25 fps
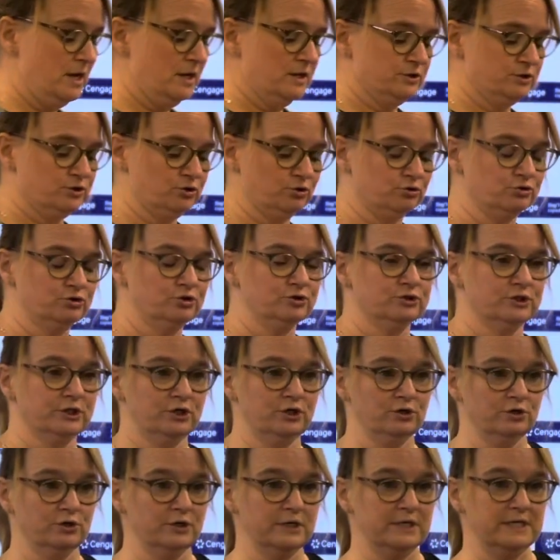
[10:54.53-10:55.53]
Social
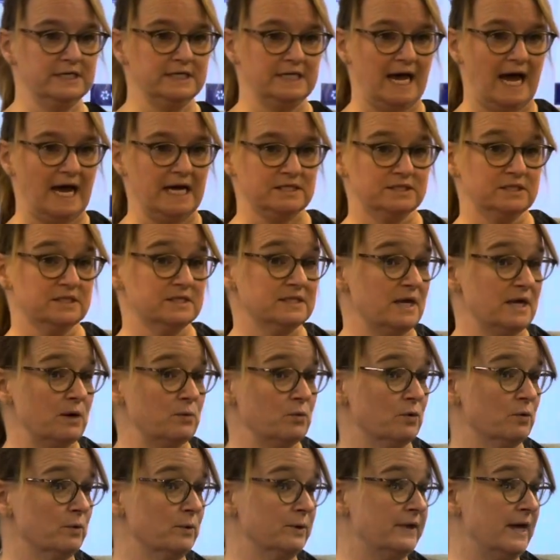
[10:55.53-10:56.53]
Security taxes that
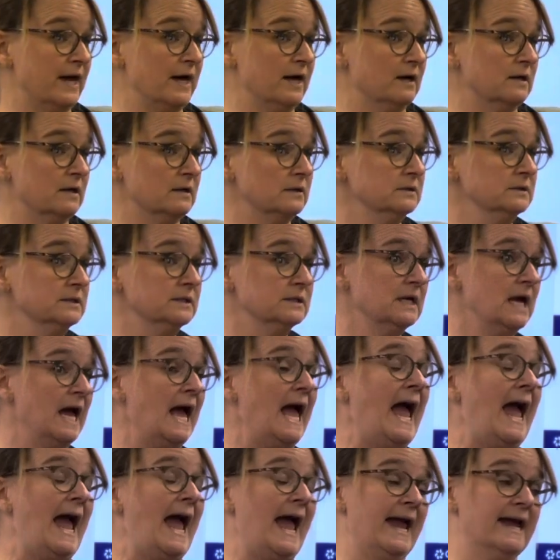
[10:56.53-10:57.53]
were withheld,
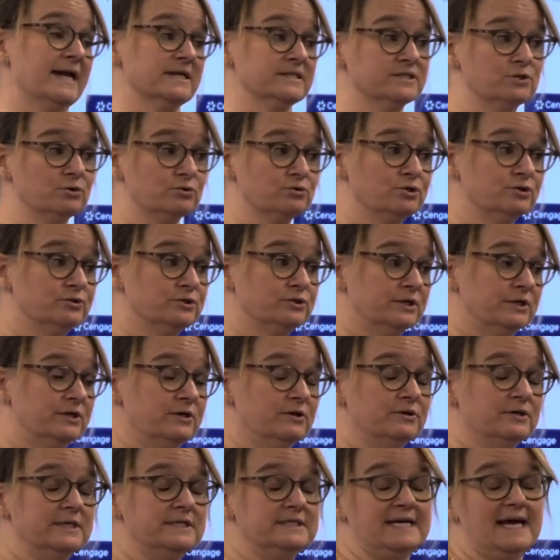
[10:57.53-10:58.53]
and Social
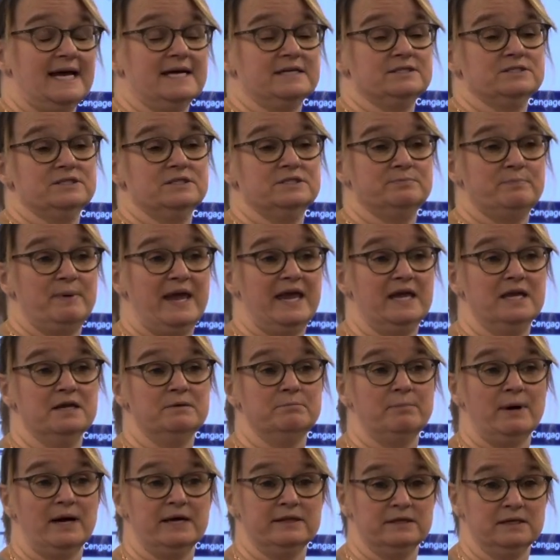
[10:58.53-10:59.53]
Security taxes paid
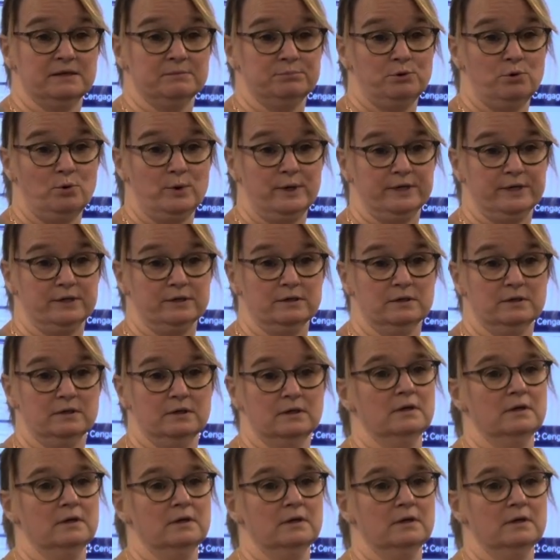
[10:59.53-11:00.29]
by the employer.